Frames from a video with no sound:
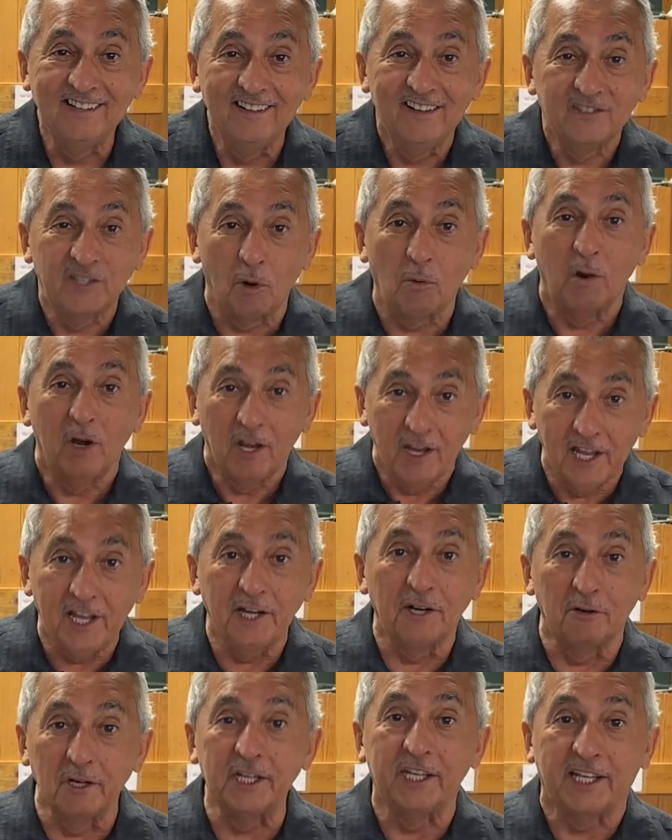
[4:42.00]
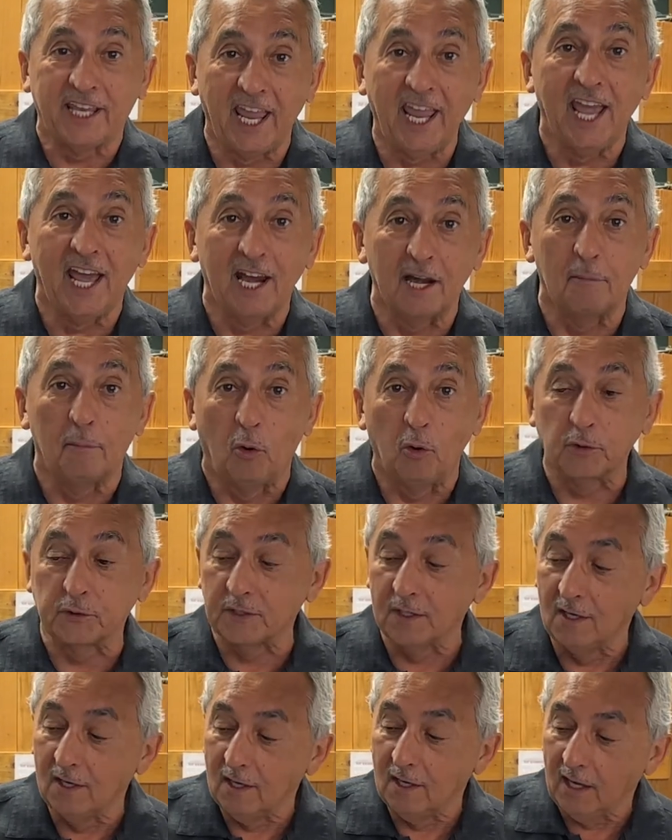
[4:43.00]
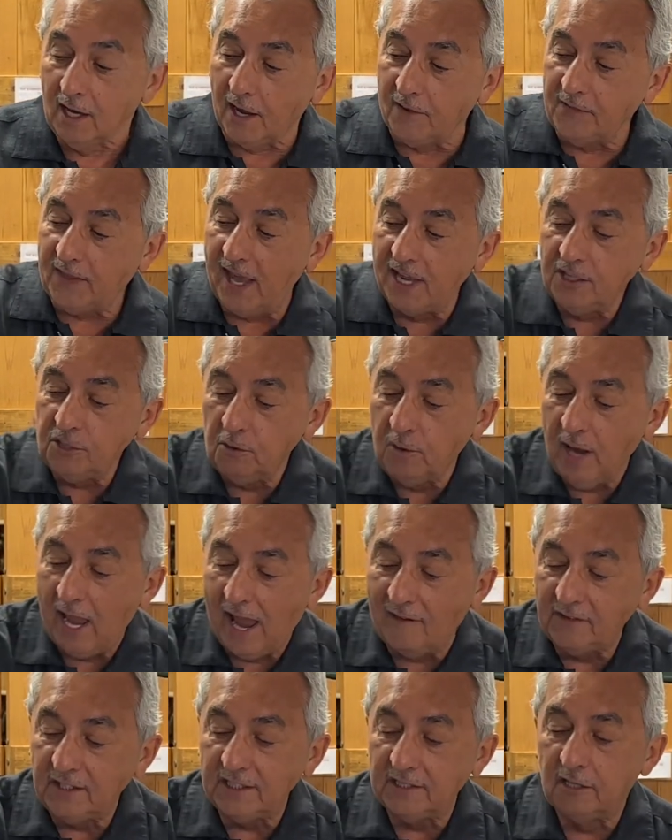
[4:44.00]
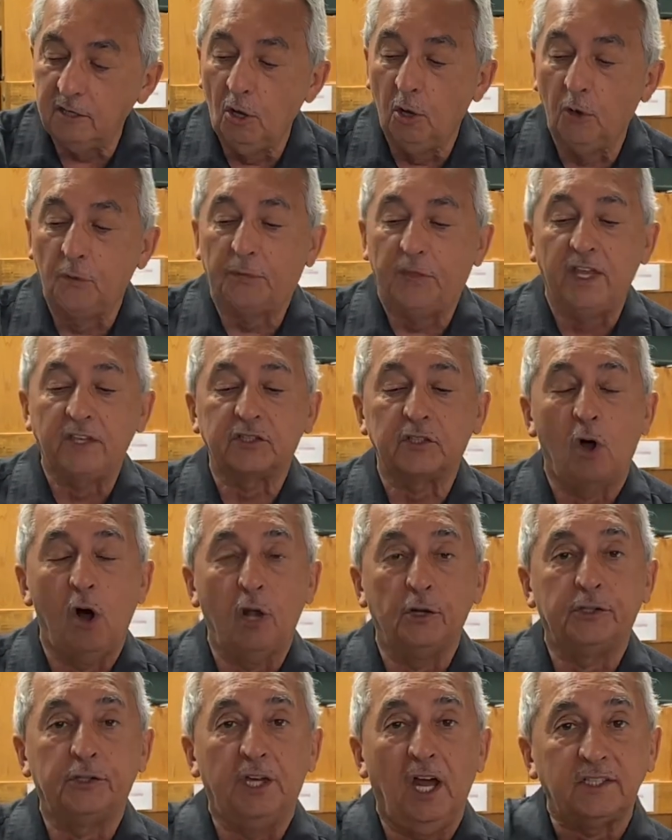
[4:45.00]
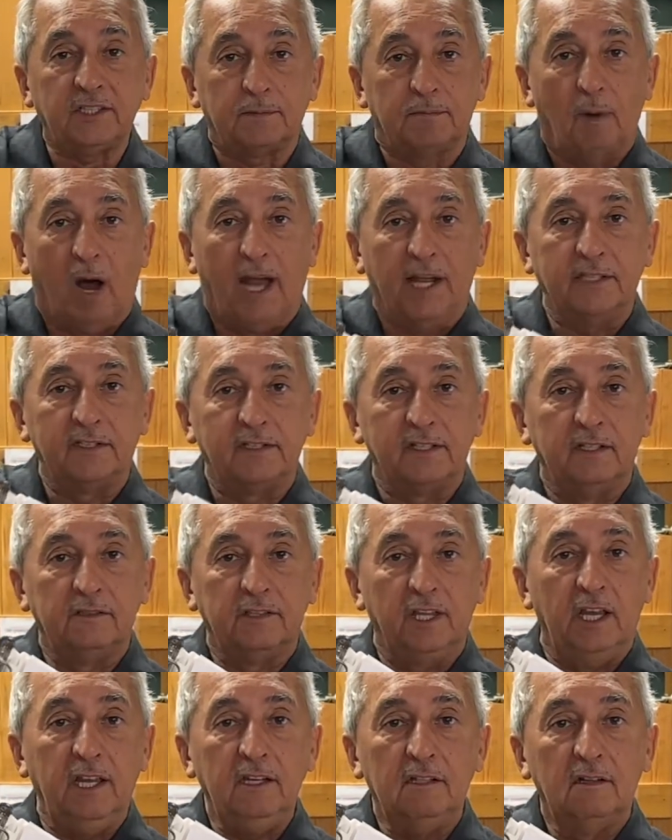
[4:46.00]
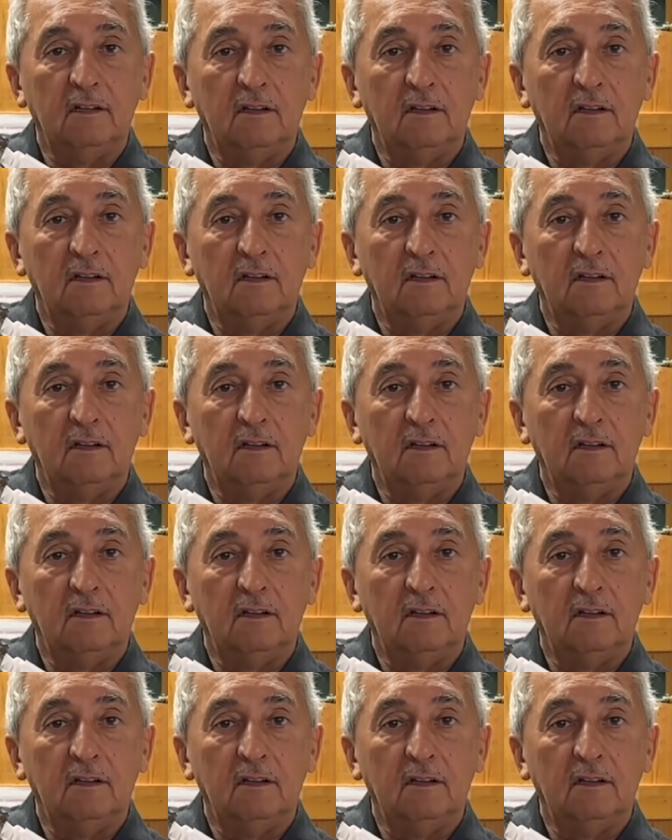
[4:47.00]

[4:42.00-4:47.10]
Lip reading: So we're literally cannibals. And then you have these little things called dust mites. See?